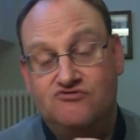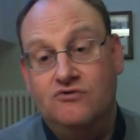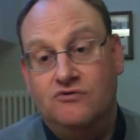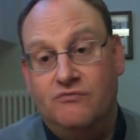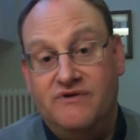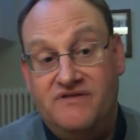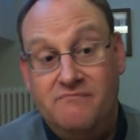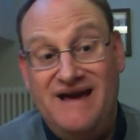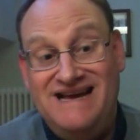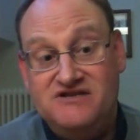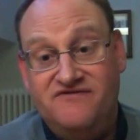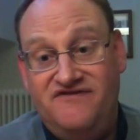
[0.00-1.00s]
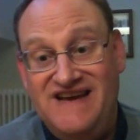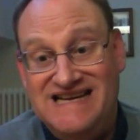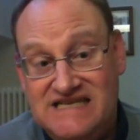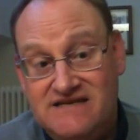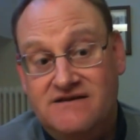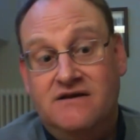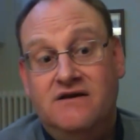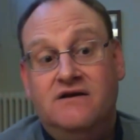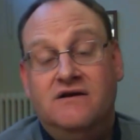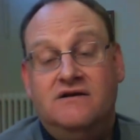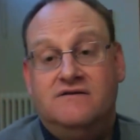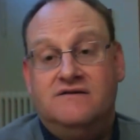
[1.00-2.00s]
rule with the best fit,
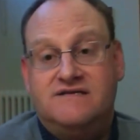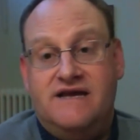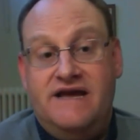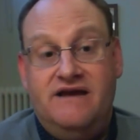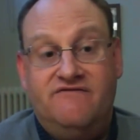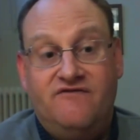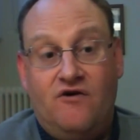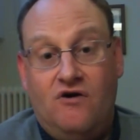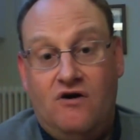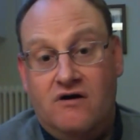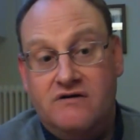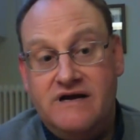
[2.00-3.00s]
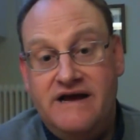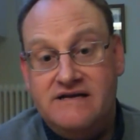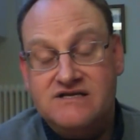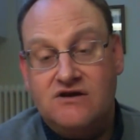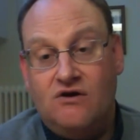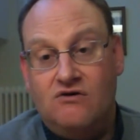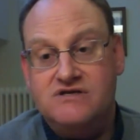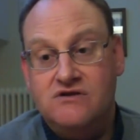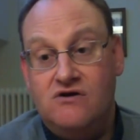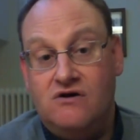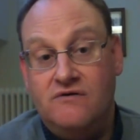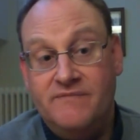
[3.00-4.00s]
say, for Scots
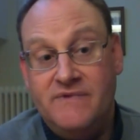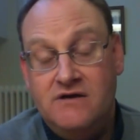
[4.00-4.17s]
law.